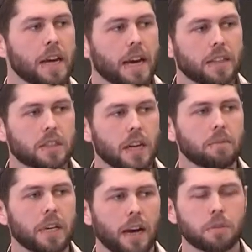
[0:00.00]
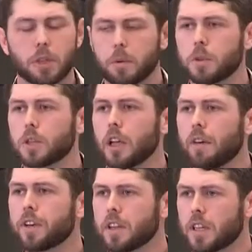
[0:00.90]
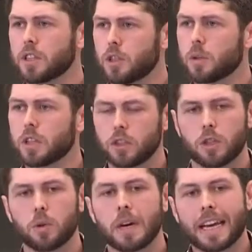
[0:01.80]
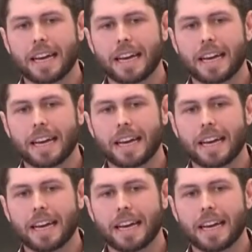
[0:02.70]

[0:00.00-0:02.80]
And sometimes some of the most loving things you can do